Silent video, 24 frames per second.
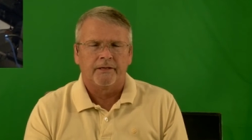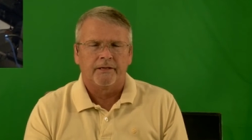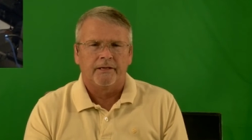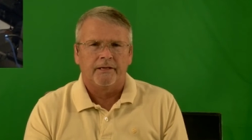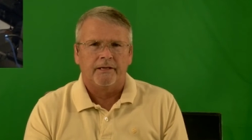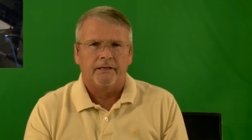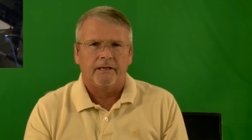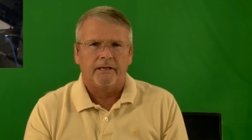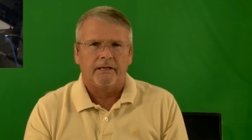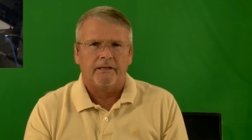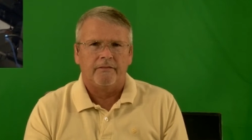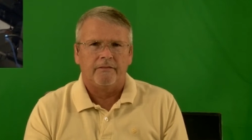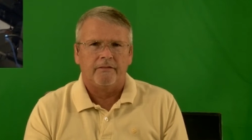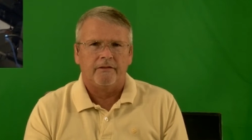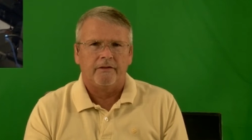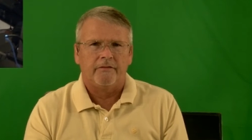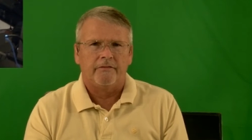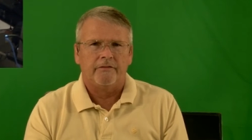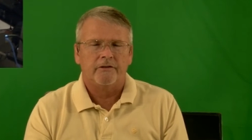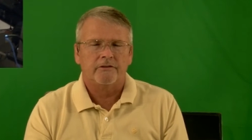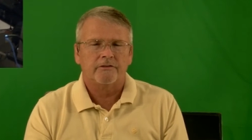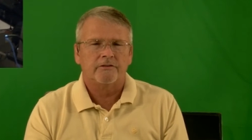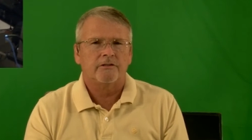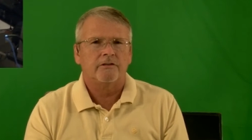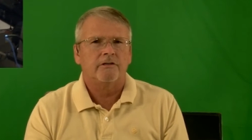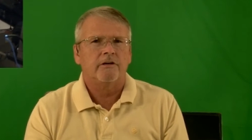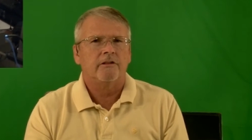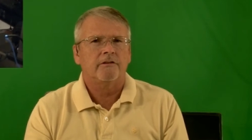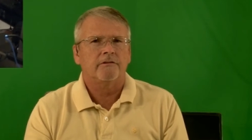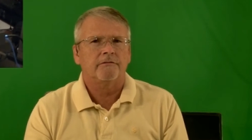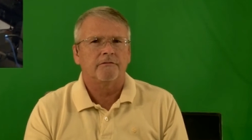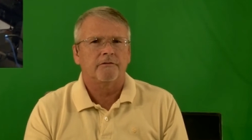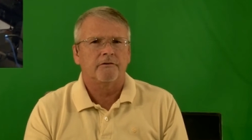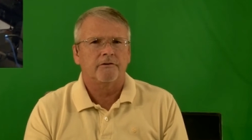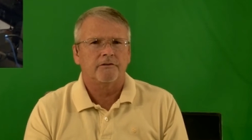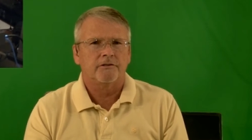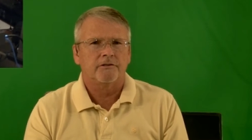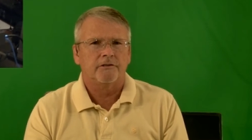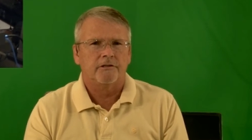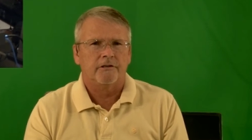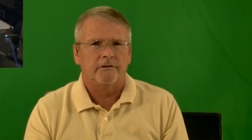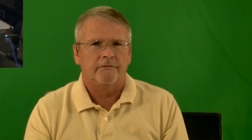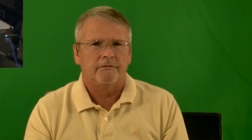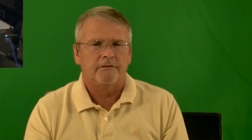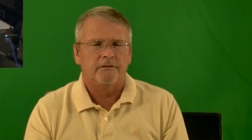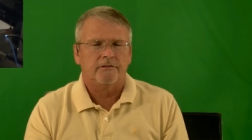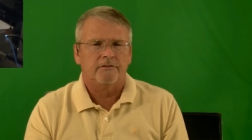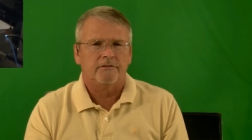and then there's another version of
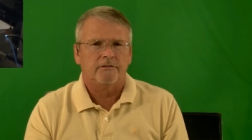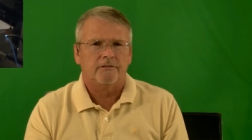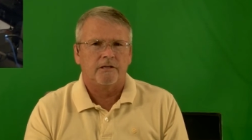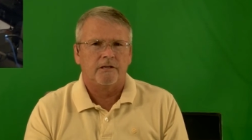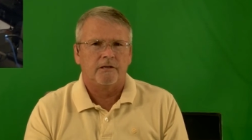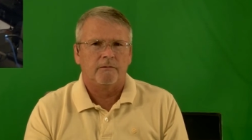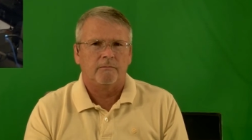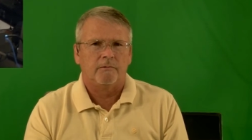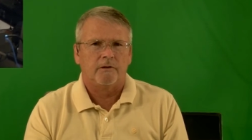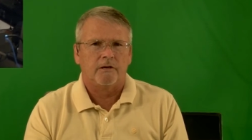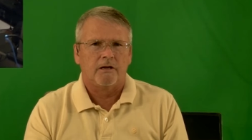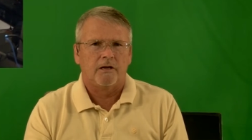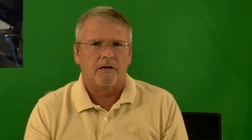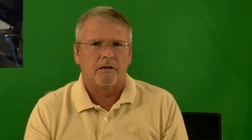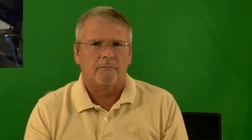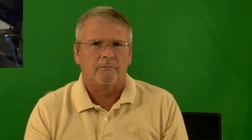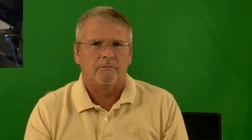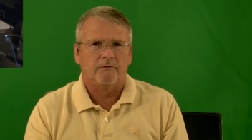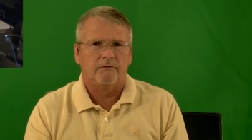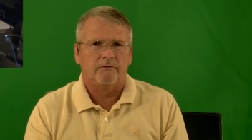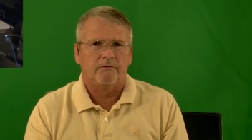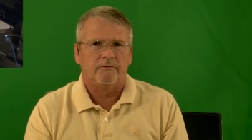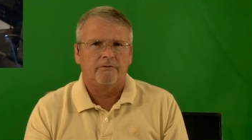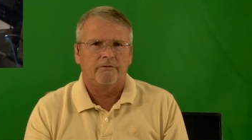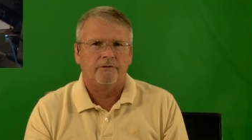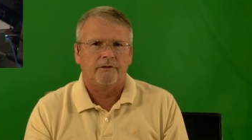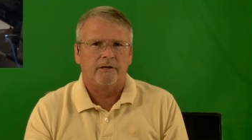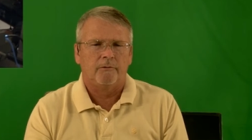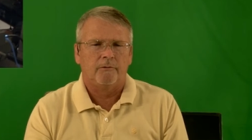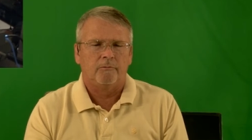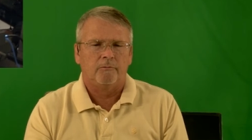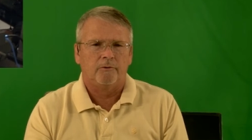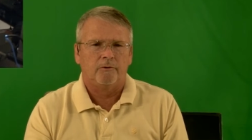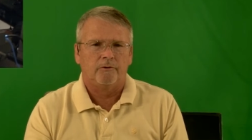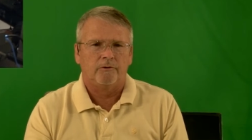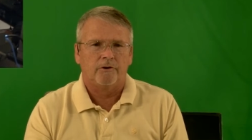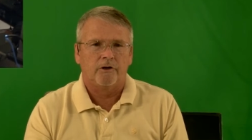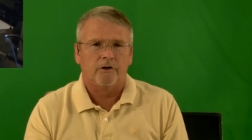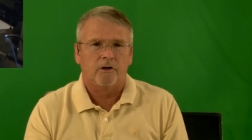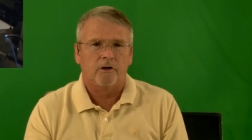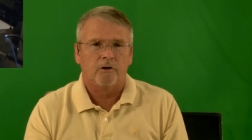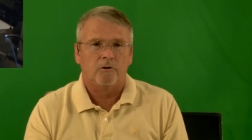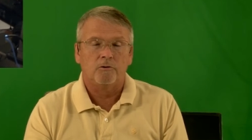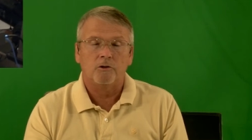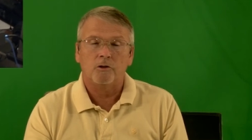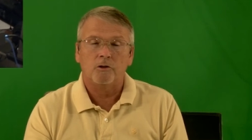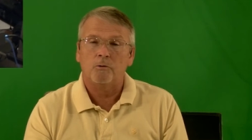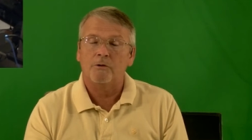this same camera that will
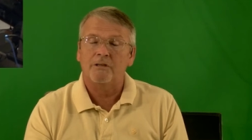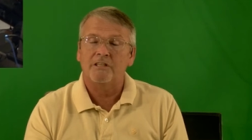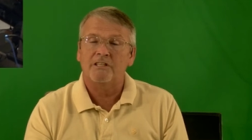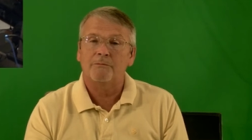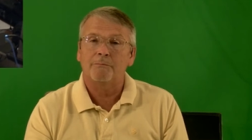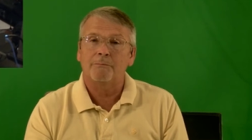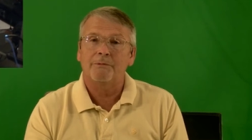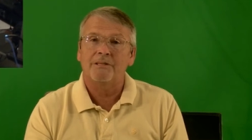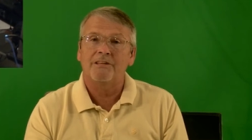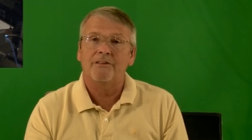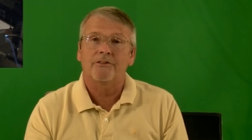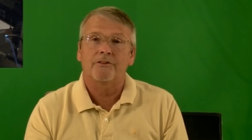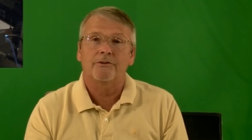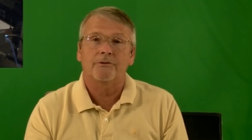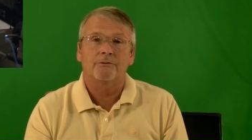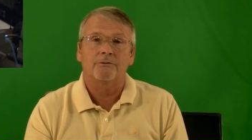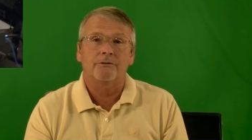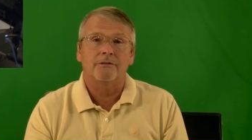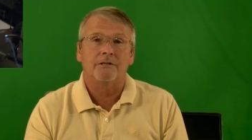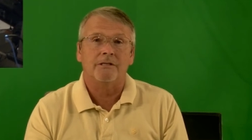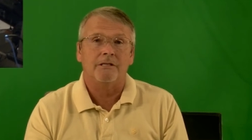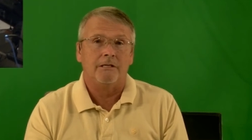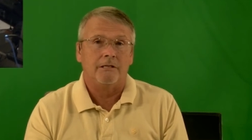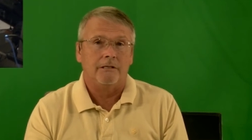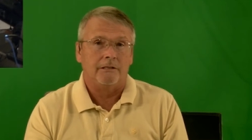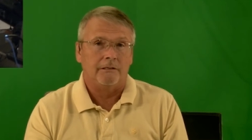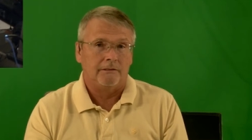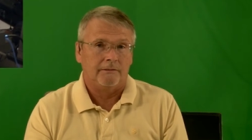go USB 3,